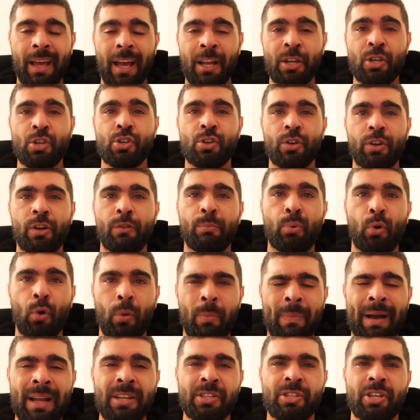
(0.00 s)
and should have
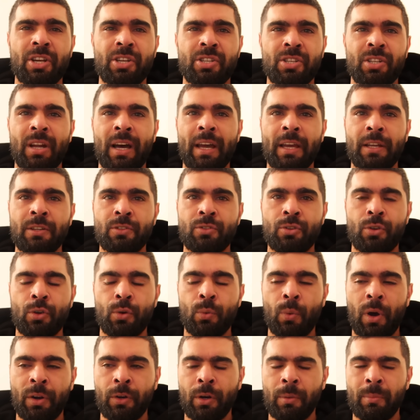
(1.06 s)
put Manchester United
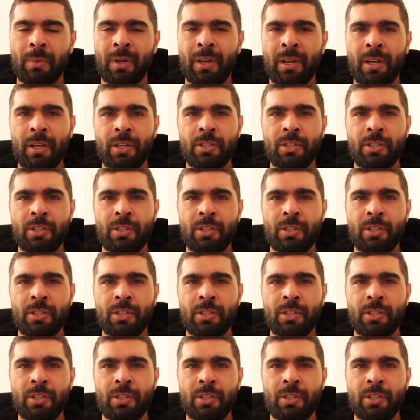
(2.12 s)
two one up.